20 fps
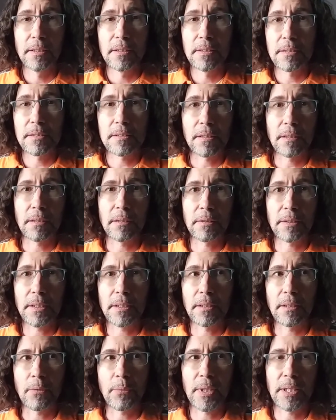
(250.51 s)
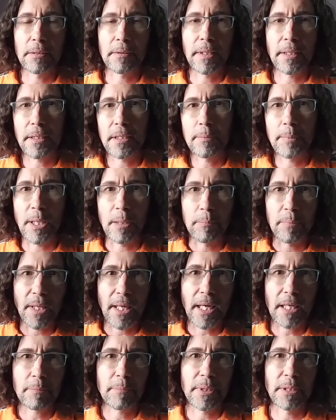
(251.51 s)
so we don't care about
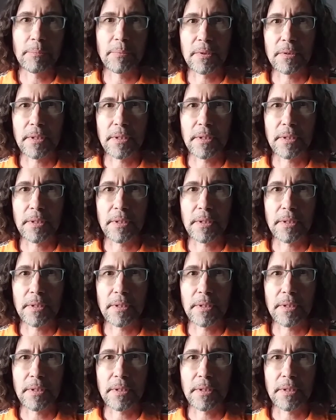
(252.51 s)
black people